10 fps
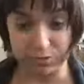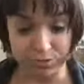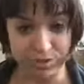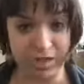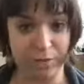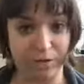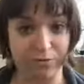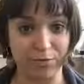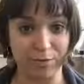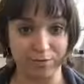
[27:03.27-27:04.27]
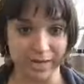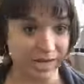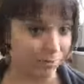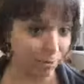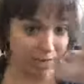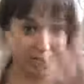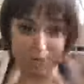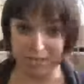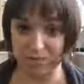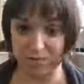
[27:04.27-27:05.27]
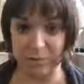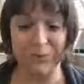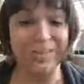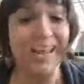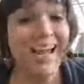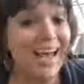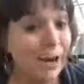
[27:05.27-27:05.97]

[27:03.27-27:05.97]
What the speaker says: to stay away from. And I'm repeating myself at this point.